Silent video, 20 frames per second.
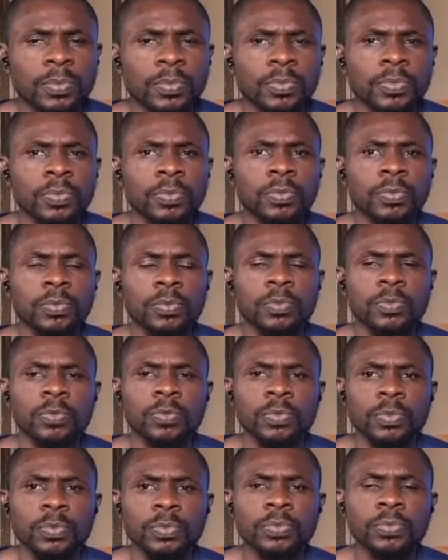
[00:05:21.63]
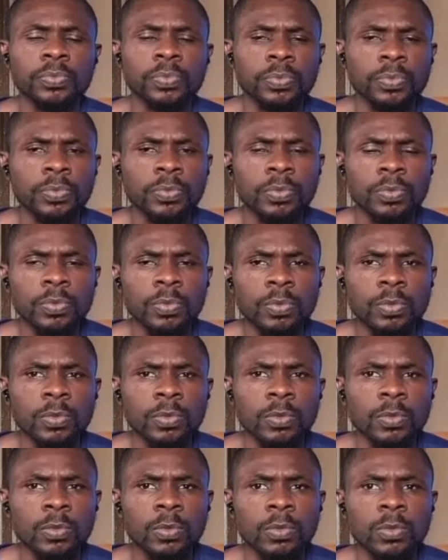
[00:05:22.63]

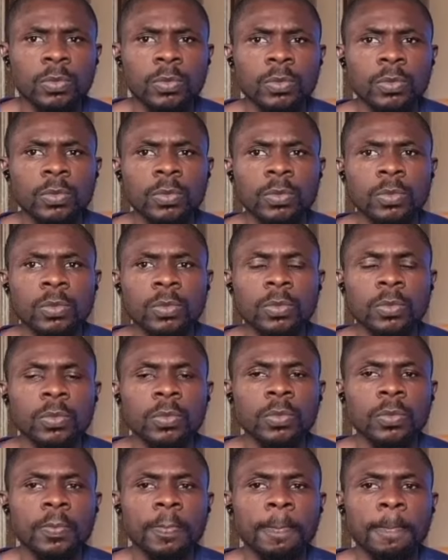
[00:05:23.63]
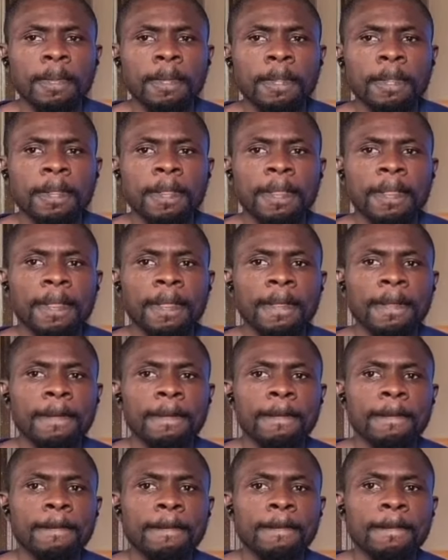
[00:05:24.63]

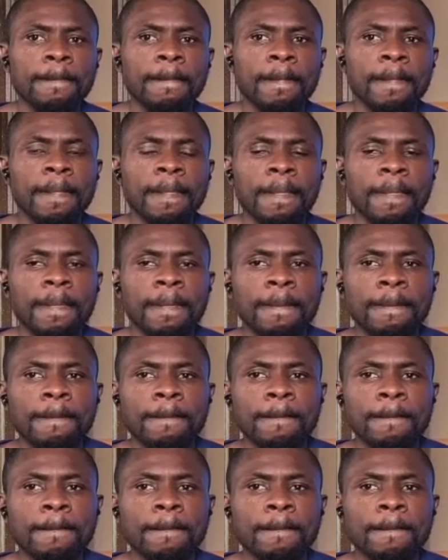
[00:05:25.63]
This person isn't speaking.